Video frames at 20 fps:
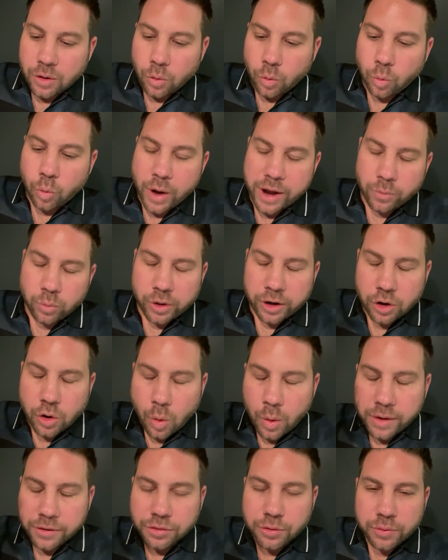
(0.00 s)
when we're
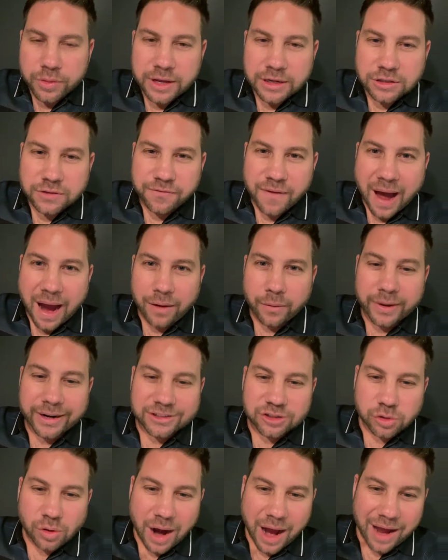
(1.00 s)
going through these
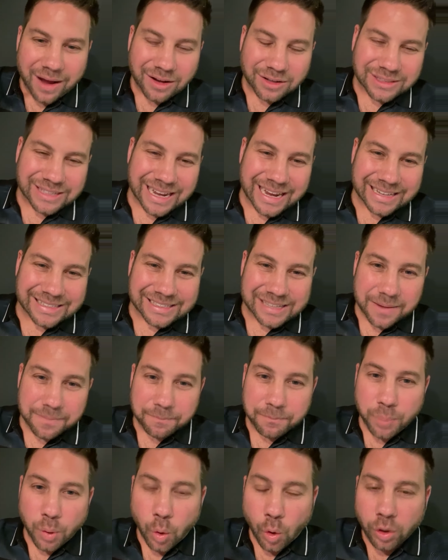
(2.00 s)
fiery trials, it's
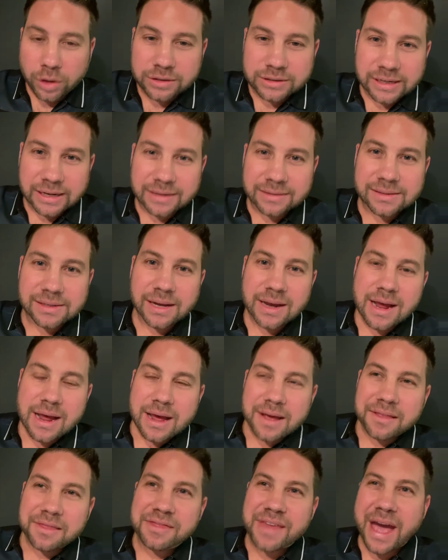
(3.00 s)
important
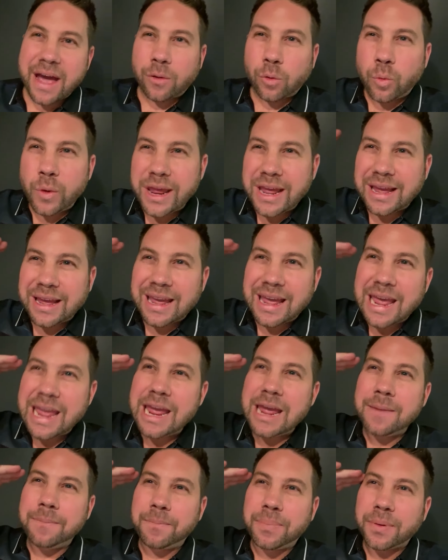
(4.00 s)
that we
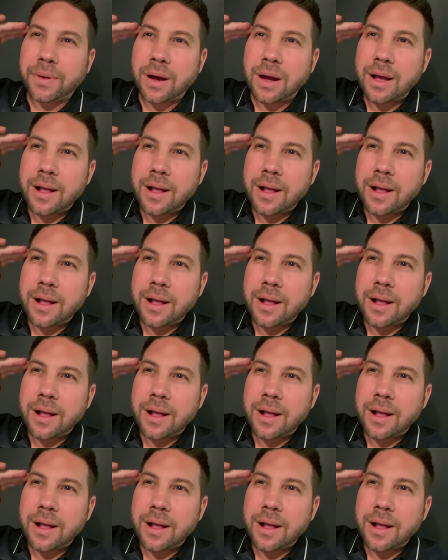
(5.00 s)
keep